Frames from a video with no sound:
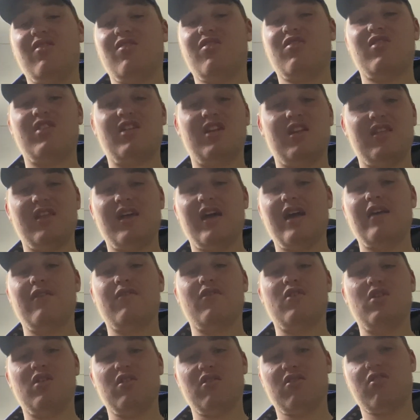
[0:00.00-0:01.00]
City, they
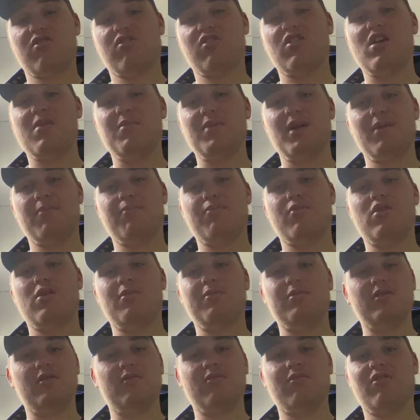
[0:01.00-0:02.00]
have got so many
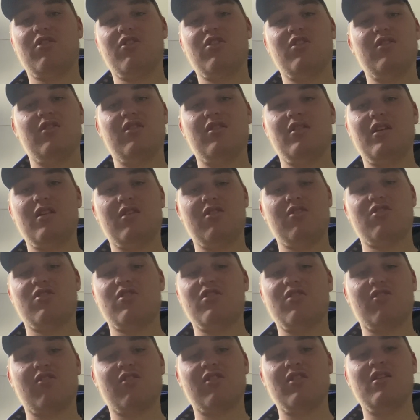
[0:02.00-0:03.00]
problems. It's
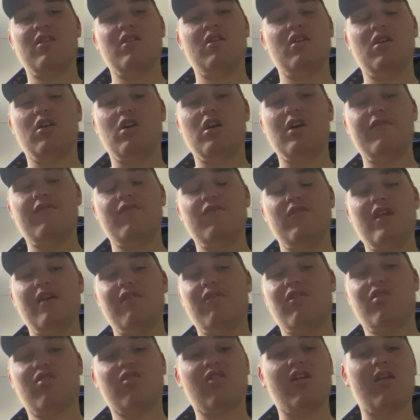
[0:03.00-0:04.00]
just, I've
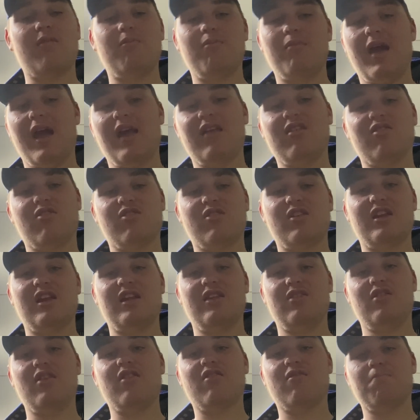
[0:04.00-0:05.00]
never seen Man
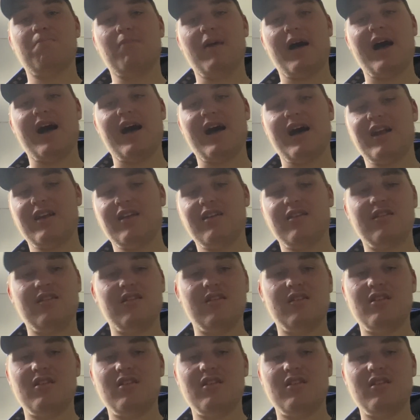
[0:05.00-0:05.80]
City this bad.